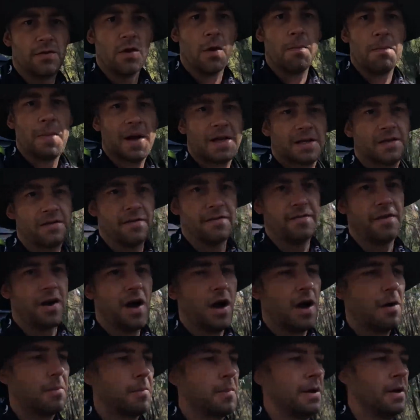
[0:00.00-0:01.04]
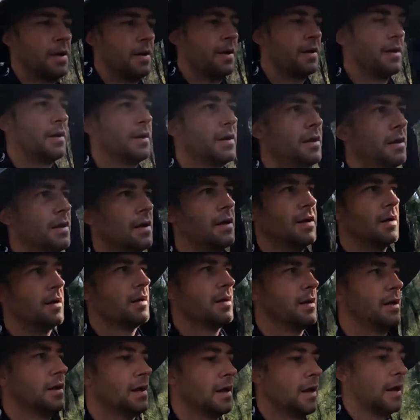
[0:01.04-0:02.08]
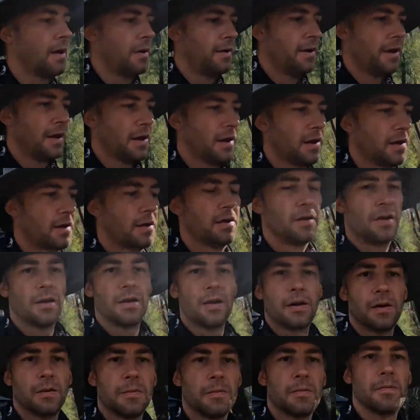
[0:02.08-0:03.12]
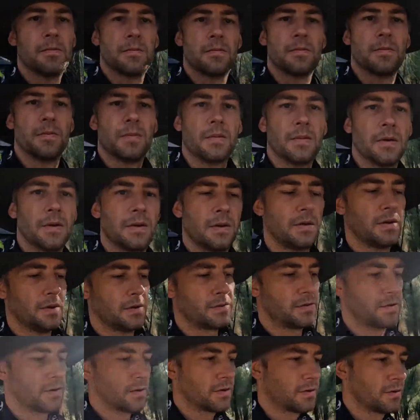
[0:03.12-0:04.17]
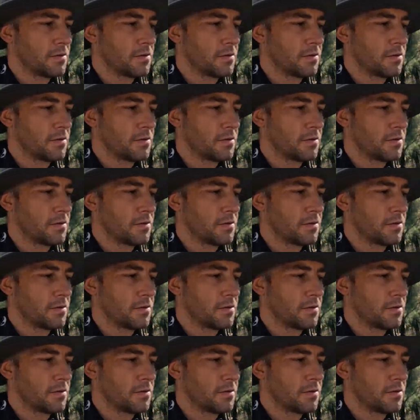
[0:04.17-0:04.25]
of gone past the farm out here as the